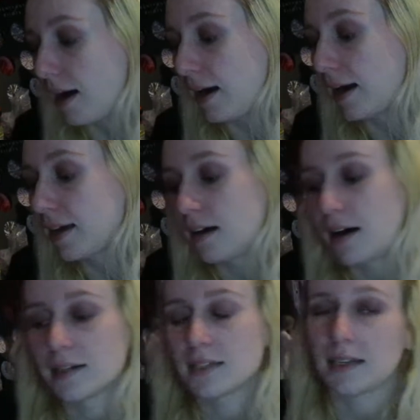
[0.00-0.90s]
I
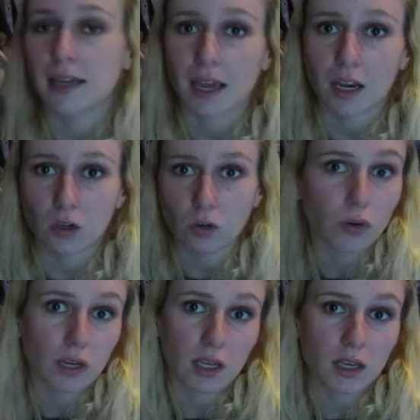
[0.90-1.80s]
got in
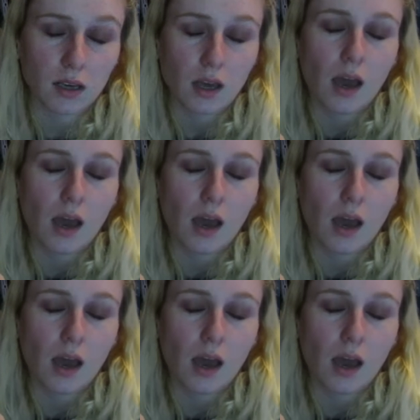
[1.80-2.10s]
Greek.